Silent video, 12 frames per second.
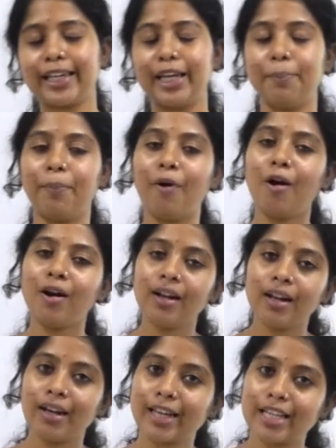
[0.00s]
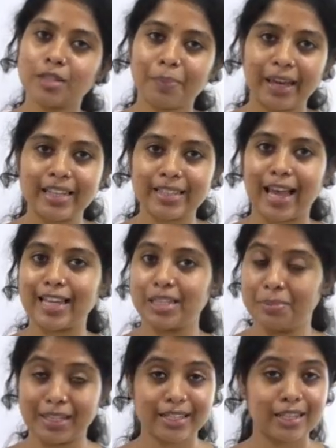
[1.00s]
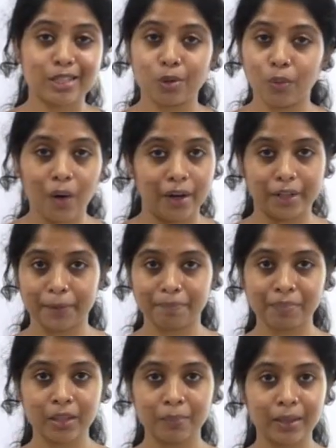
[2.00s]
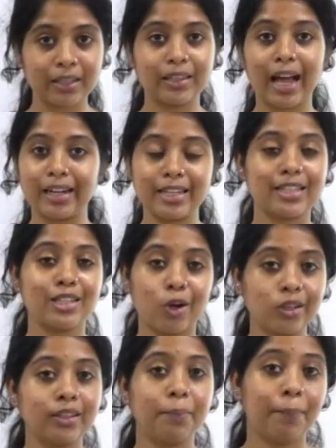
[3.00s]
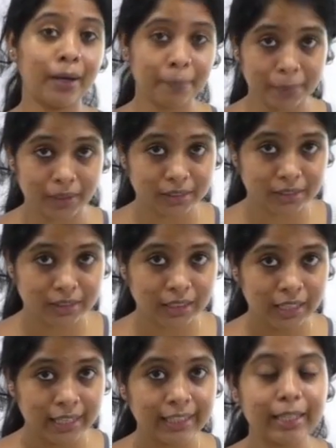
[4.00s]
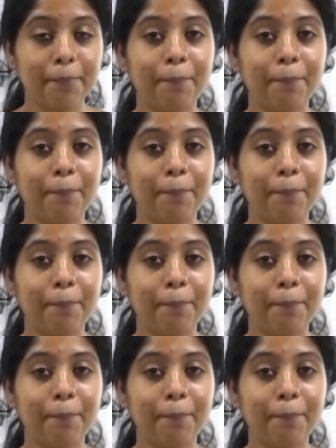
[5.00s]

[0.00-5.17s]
keep on learning space as much as you want, but that is not the purpose. The